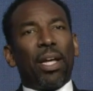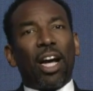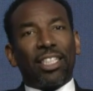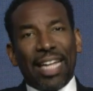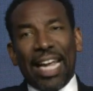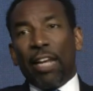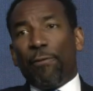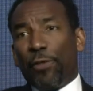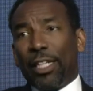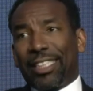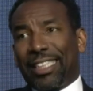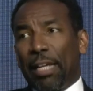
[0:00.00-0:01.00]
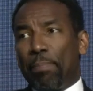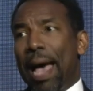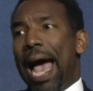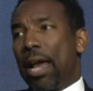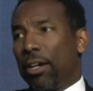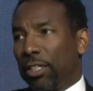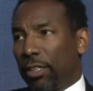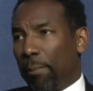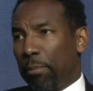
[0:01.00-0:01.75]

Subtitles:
Because infancy matters.